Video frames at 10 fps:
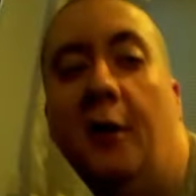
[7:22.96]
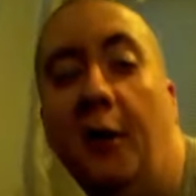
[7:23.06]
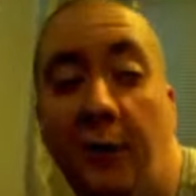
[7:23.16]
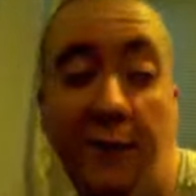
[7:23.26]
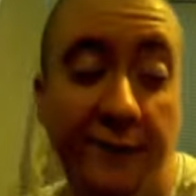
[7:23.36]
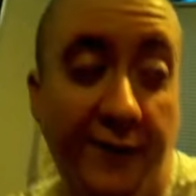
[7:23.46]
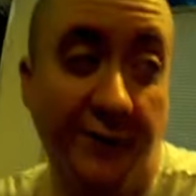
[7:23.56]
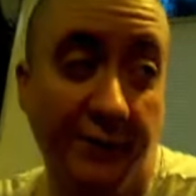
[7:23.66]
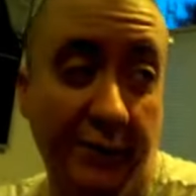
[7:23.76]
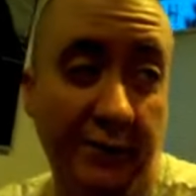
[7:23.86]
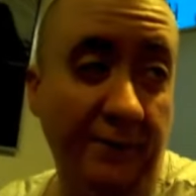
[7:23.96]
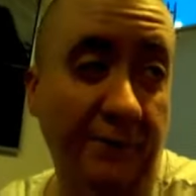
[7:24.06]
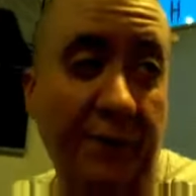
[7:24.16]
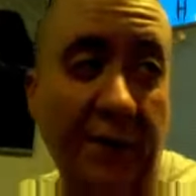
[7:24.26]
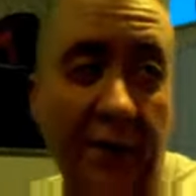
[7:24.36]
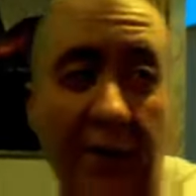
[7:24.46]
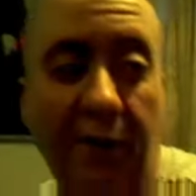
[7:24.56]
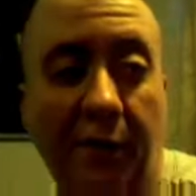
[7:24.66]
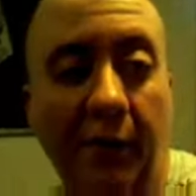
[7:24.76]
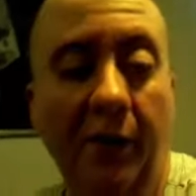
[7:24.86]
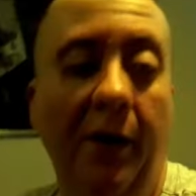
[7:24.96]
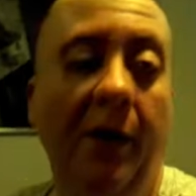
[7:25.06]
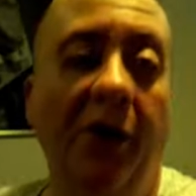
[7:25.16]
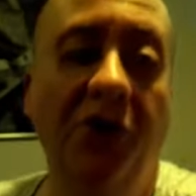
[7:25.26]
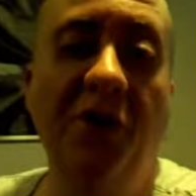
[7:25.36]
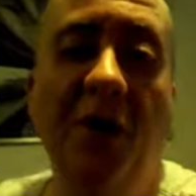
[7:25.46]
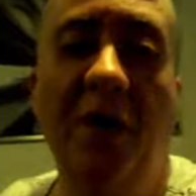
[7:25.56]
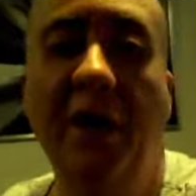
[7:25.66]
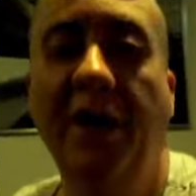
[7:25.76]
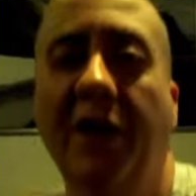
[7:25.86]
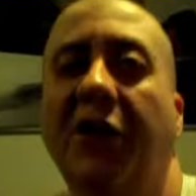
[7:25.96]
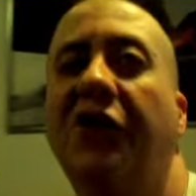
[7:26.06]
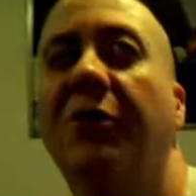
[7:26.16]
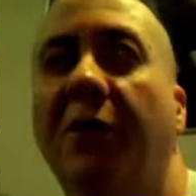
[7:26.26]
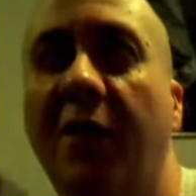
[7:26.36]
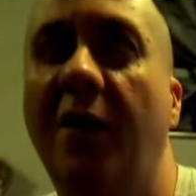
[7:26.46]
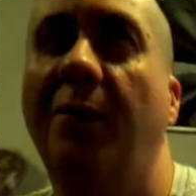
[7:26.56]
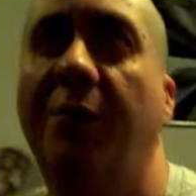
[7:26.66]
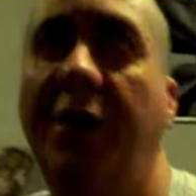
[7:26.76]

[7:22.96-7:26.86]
Oh, found it. And it's dark in there, so I can't